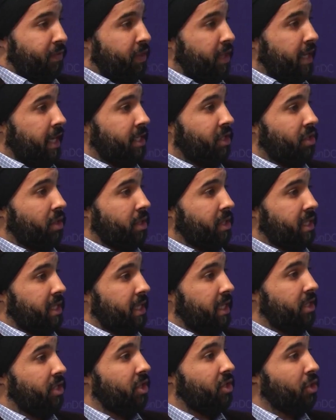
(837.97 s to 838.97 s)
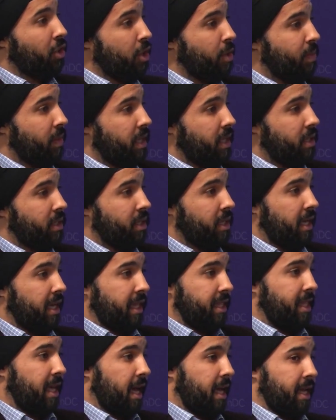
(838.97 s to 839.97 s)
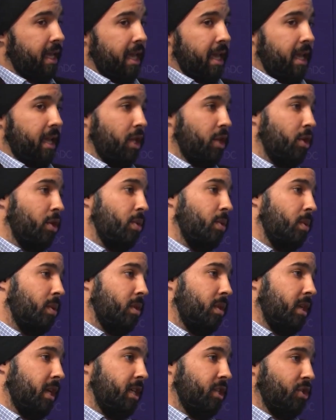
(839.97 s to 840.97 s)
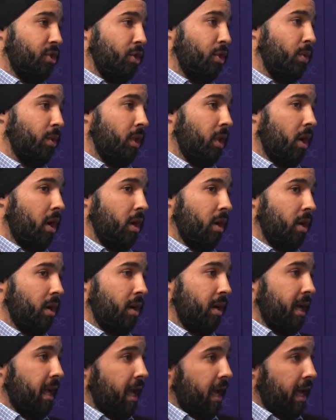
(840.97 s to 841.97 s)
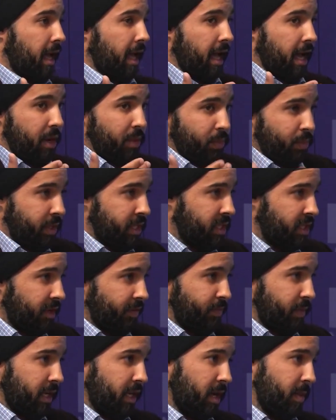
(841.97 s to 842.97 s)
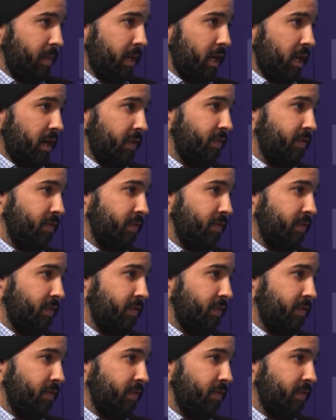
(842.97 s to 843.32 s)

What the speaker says: the SRC determines that a youth is no longer at risk of becoming a